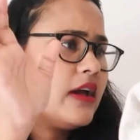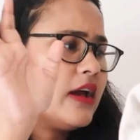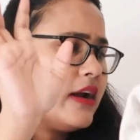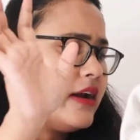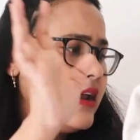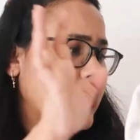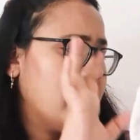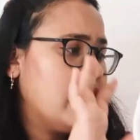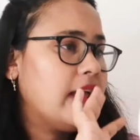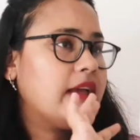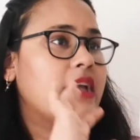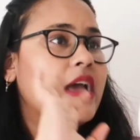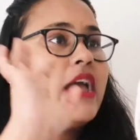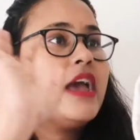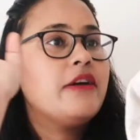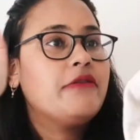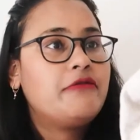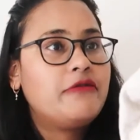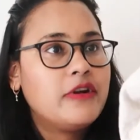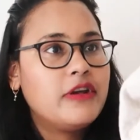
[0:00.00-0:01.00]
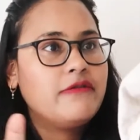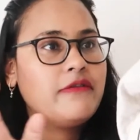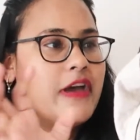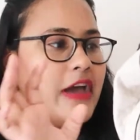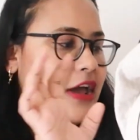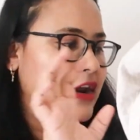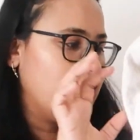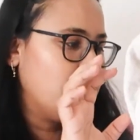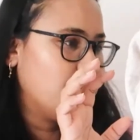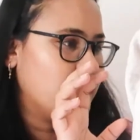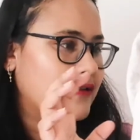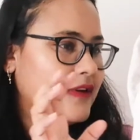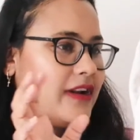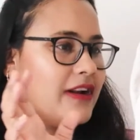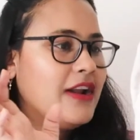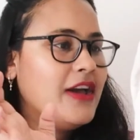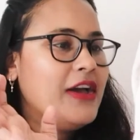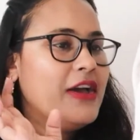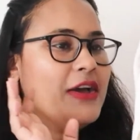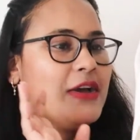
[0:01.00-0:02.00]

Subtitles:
and like everywhere you will